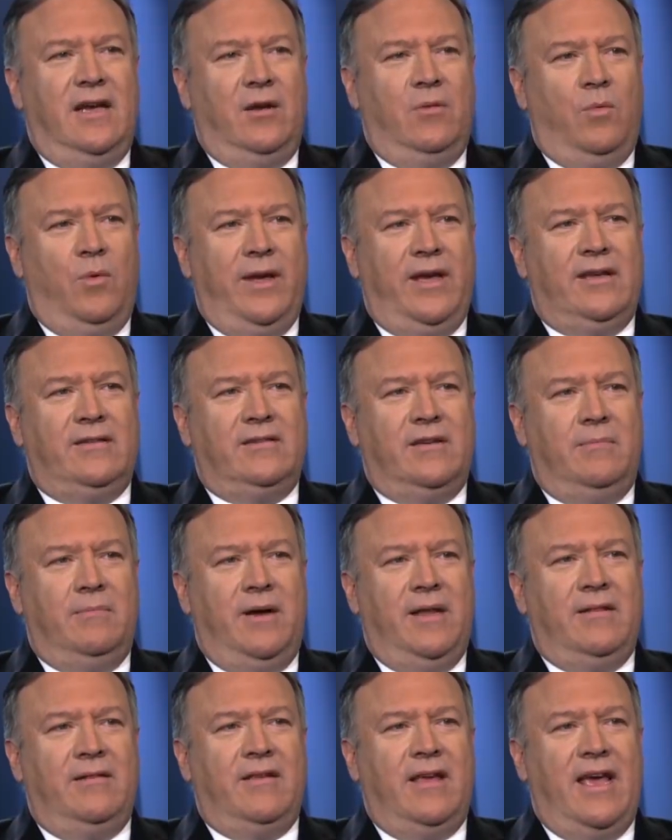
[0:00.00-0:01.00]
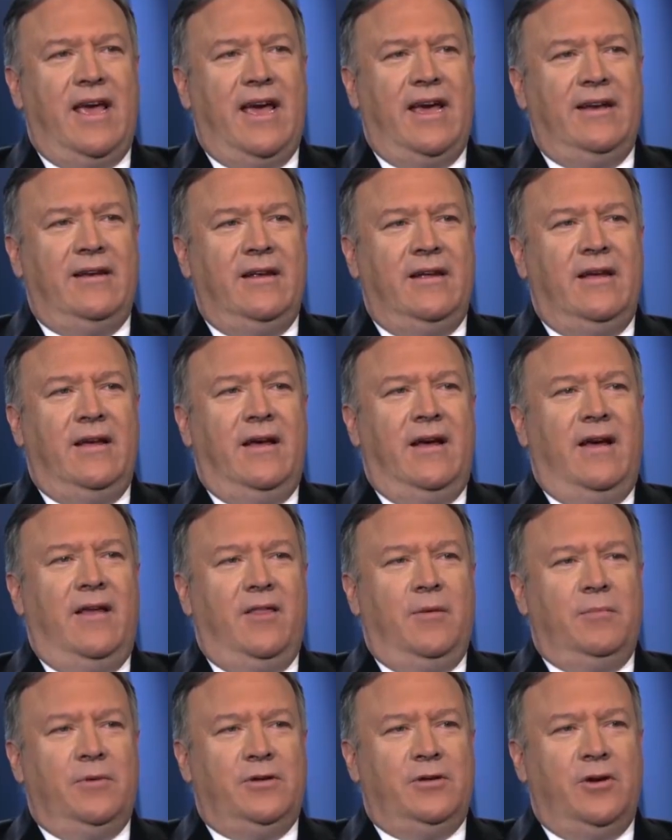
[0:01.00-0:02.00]
and weeks and months ahead,
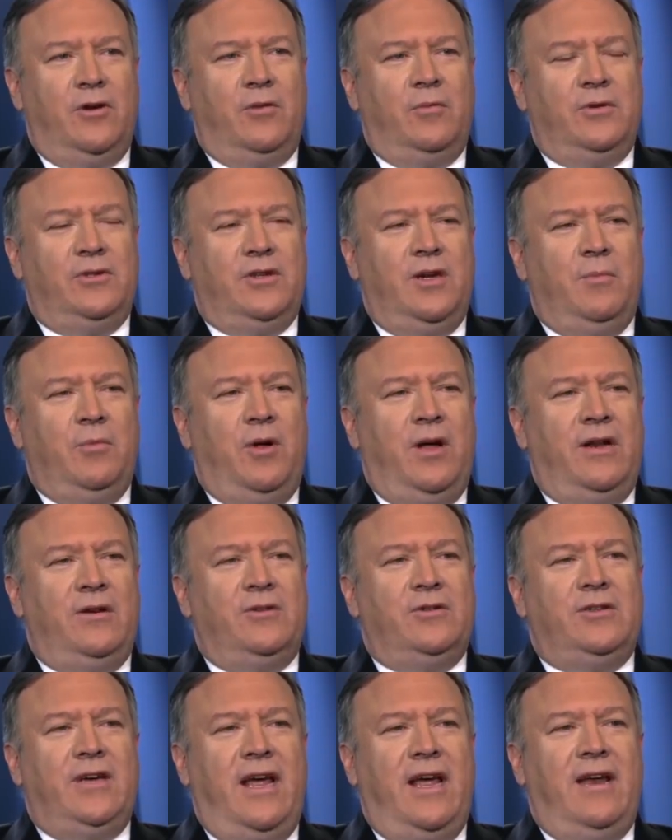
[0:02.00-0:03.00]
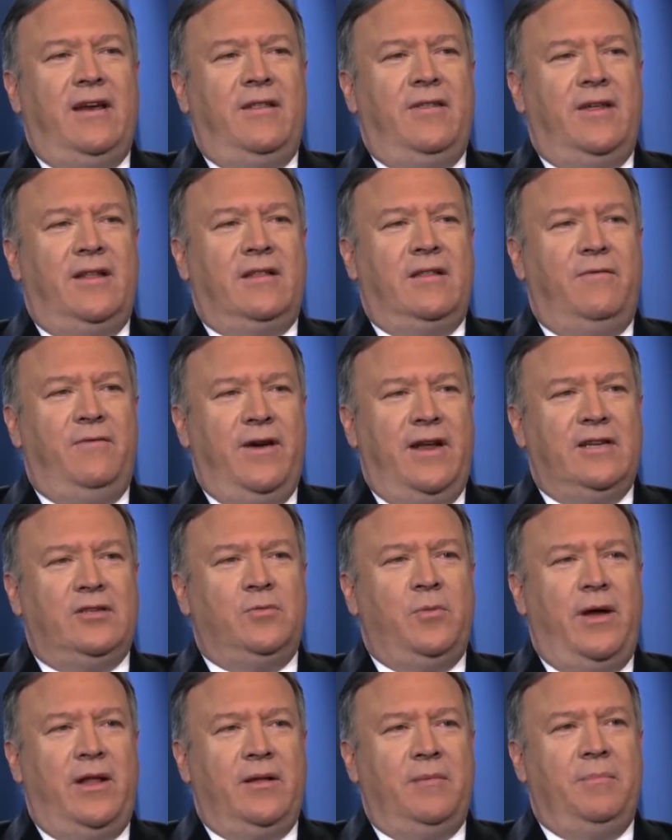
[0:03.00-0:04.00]
the Maduro regime will understand that the
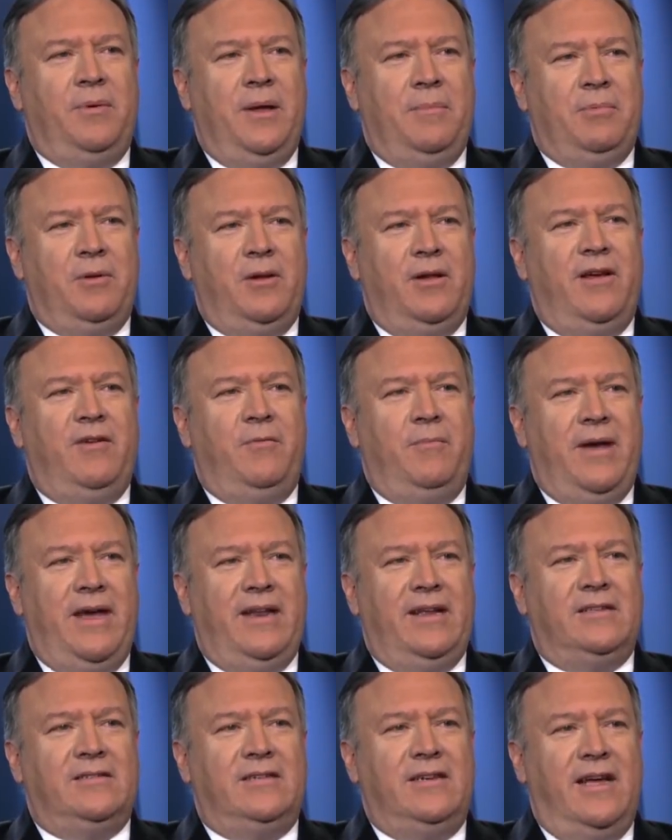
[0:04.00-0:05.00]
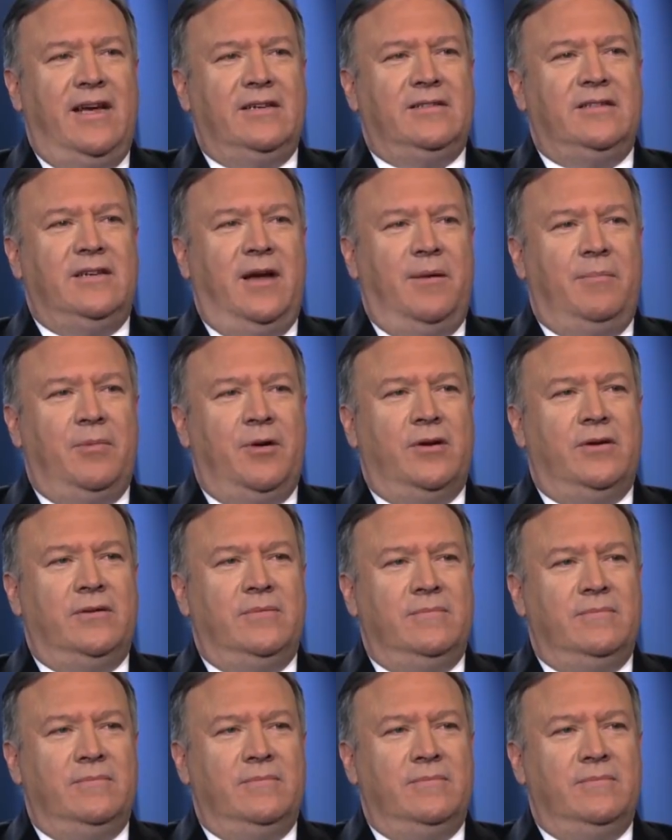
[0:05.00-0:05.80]
Venezuelan people have made its days numbered.